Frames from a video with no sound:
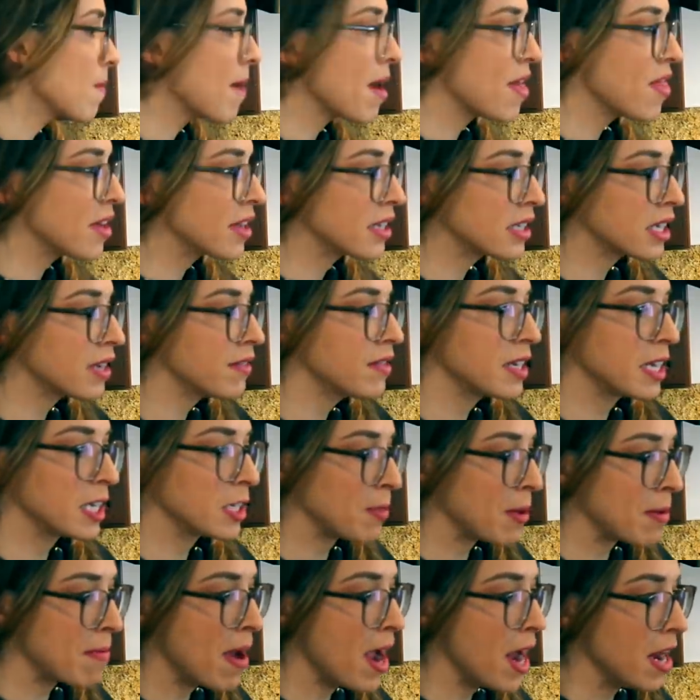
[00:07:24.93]
My Thanksgiving
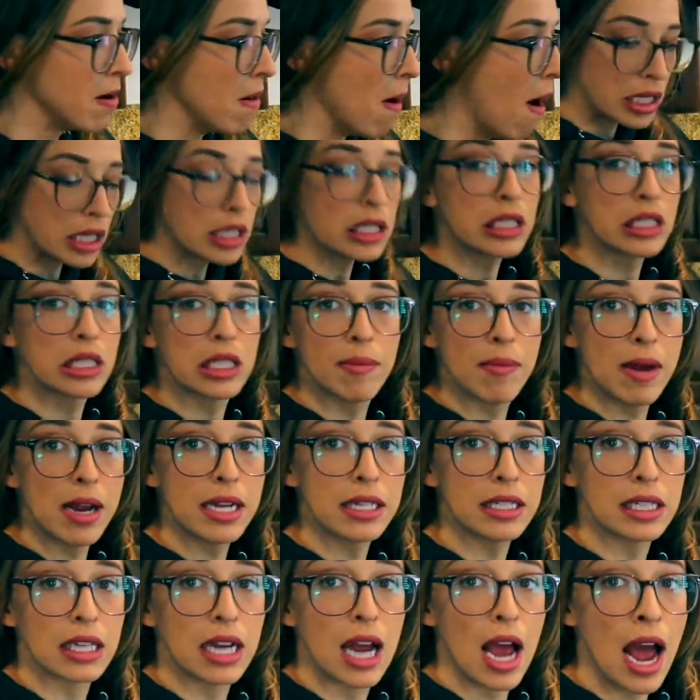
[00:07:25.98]
has been made. This is
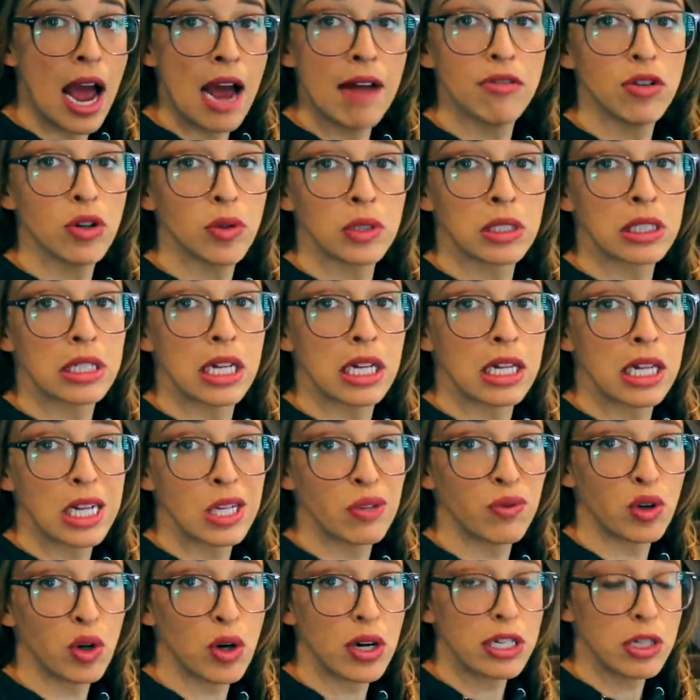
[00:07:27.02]
amazing. Everyone's getting
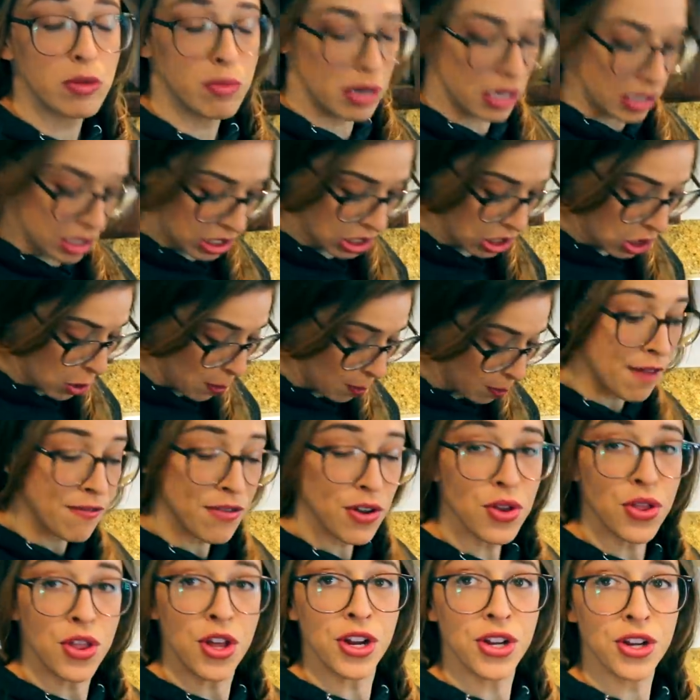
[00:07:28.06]
this for Christmas. If
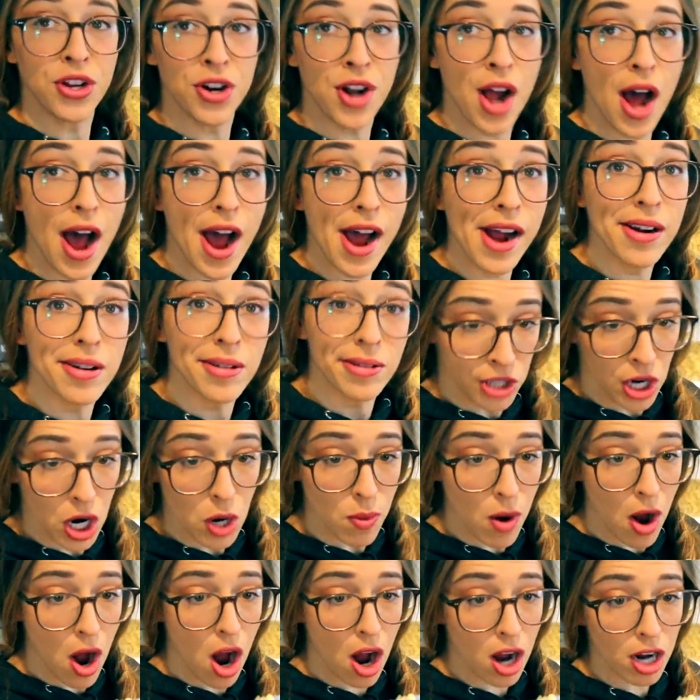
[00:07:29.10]
you think you're not, you're
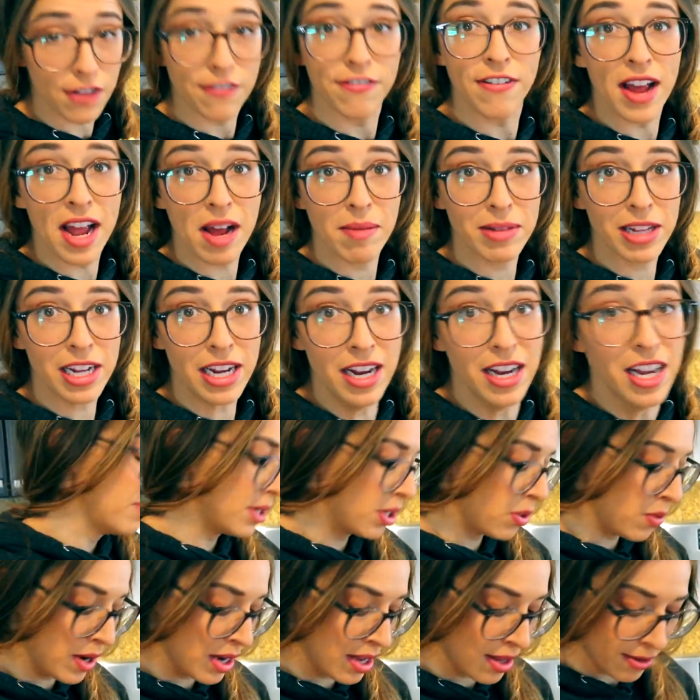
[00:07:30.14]
wrong, family.
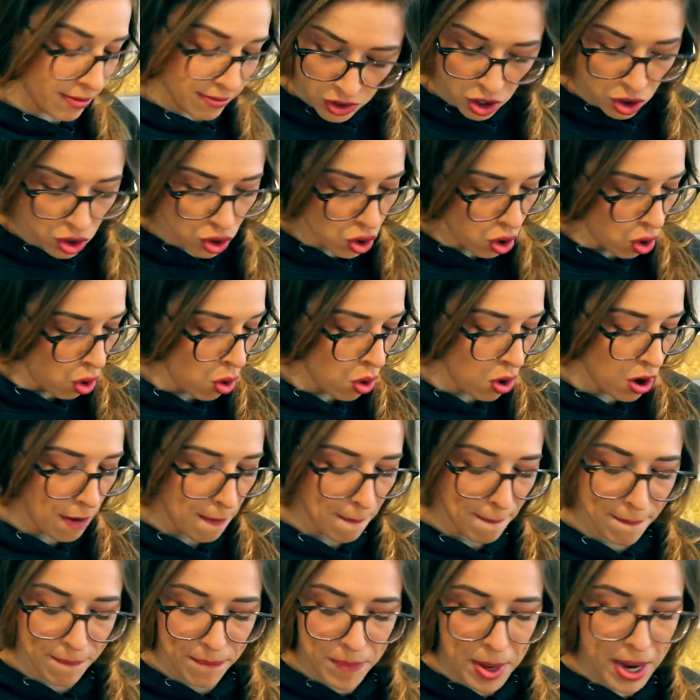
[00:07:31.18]
Between the corn
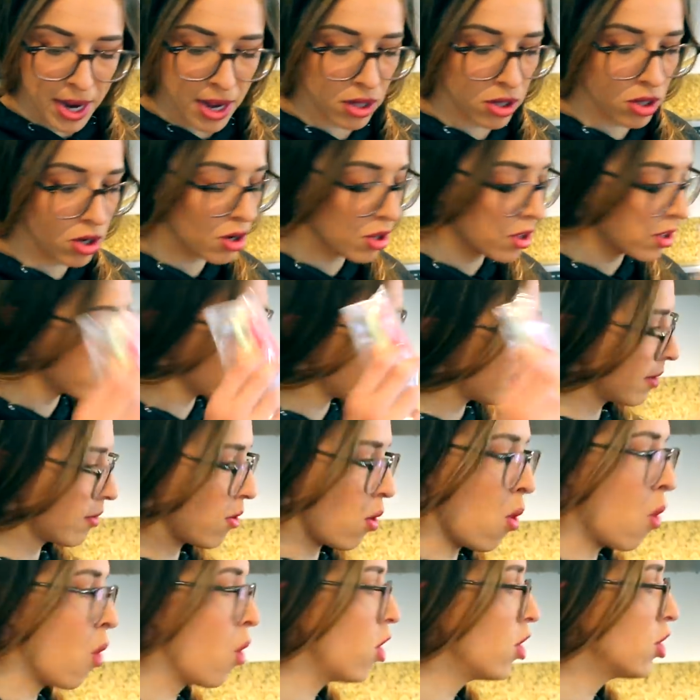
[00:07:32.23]
peeler,
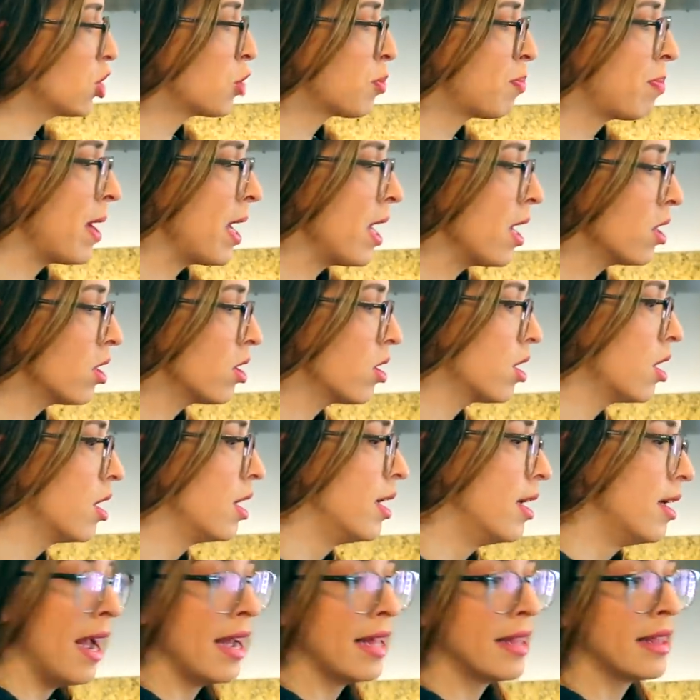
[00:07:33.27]
the orange peeler,
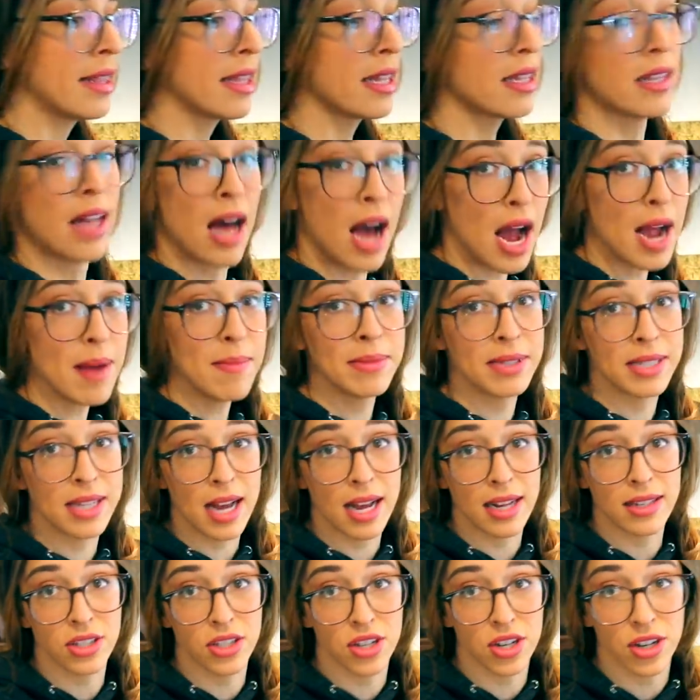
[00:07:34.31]
and the lime
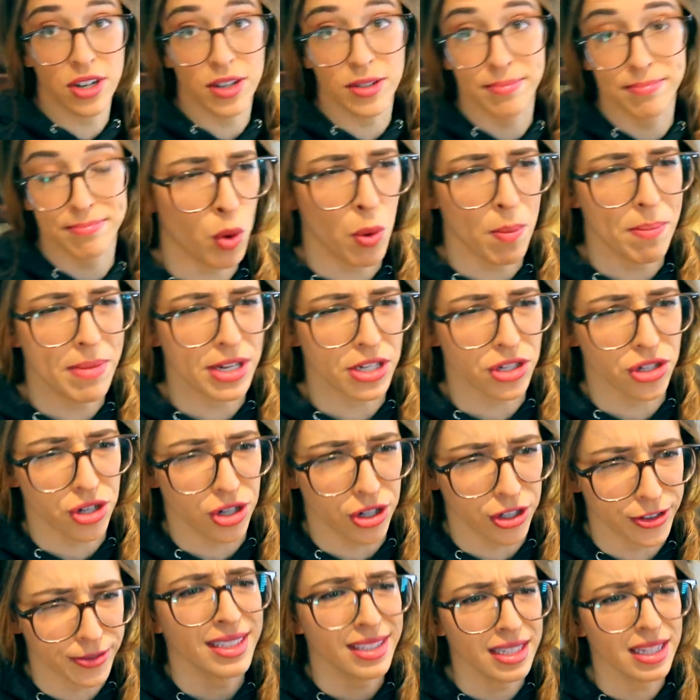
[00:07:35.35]
zester, or
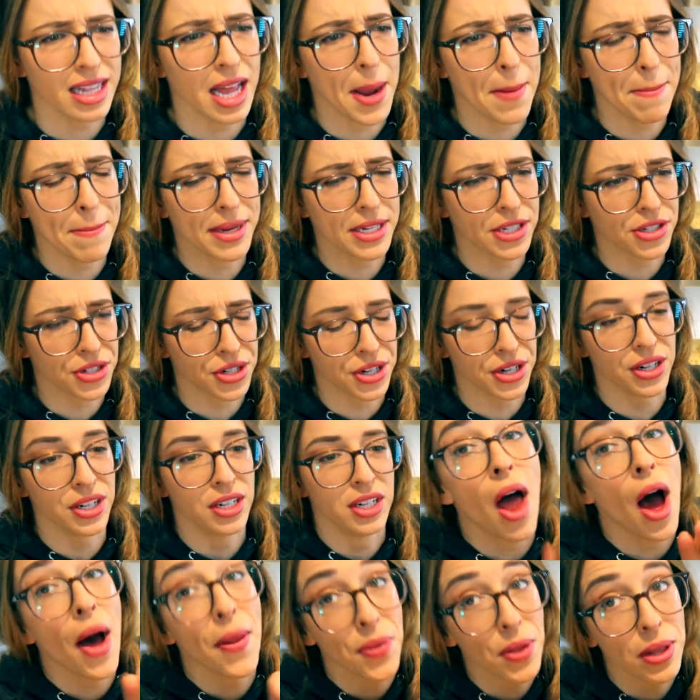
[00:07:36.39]
mister, it's the lime mister,
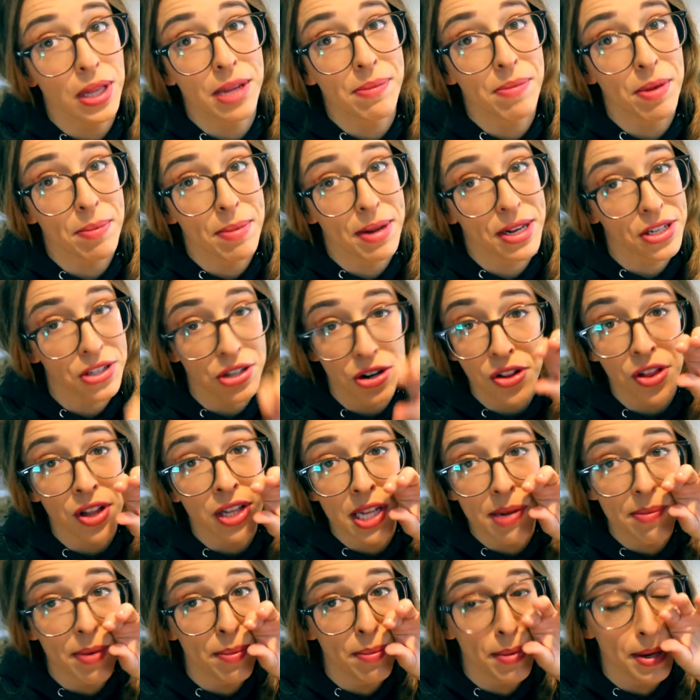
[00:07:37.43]
not the lemon mister. The
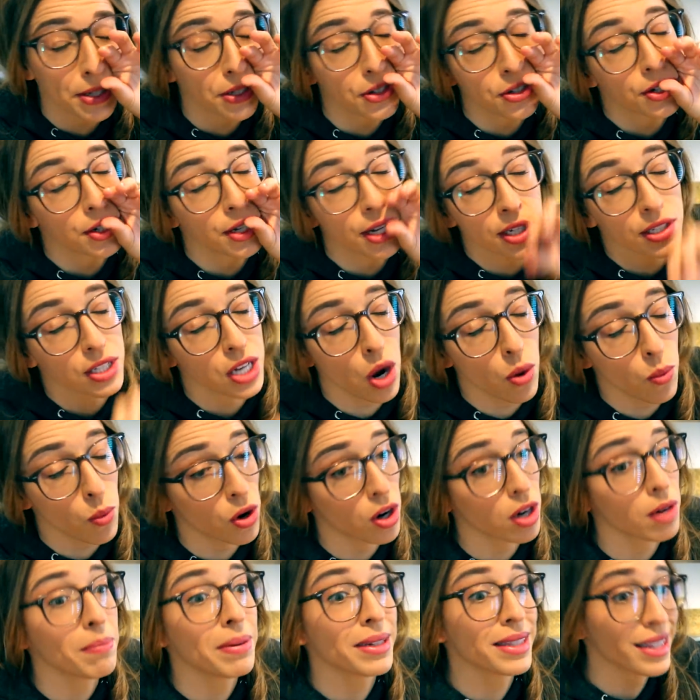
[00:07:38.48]
lemon mister does not
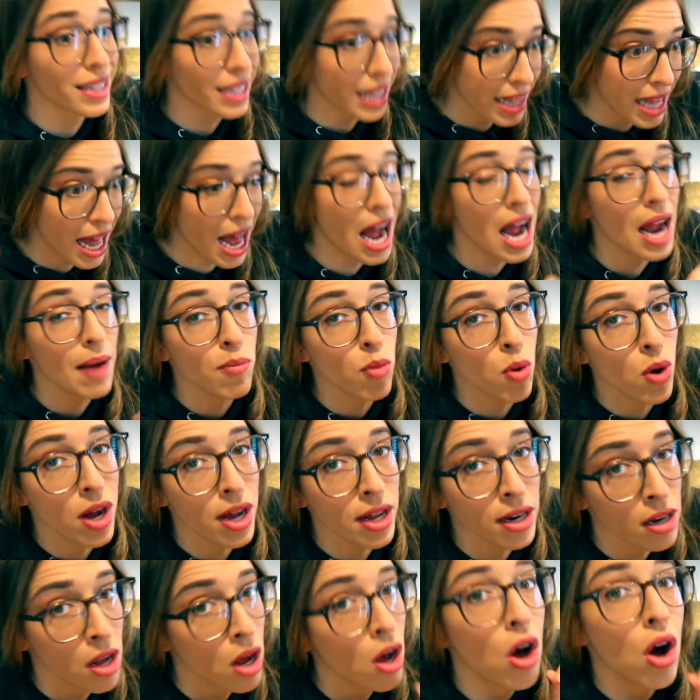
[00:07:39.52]
work. But the lime
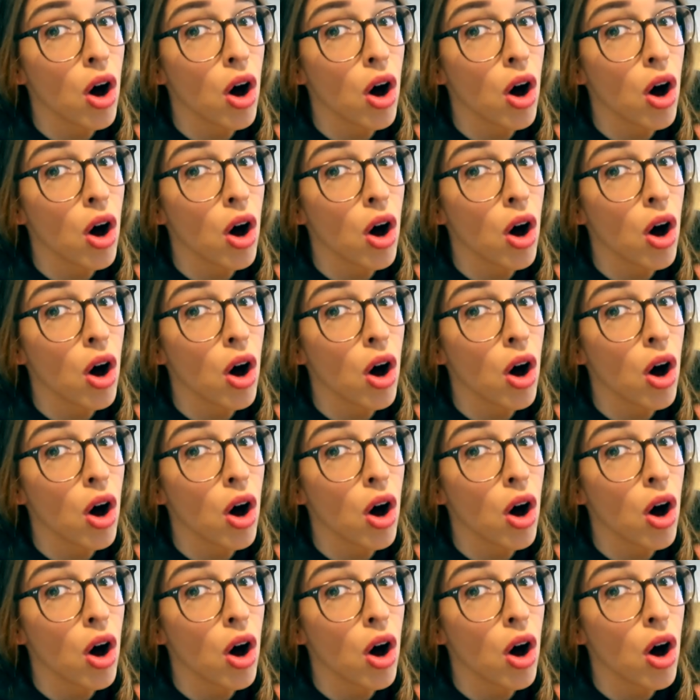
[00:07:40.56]
one,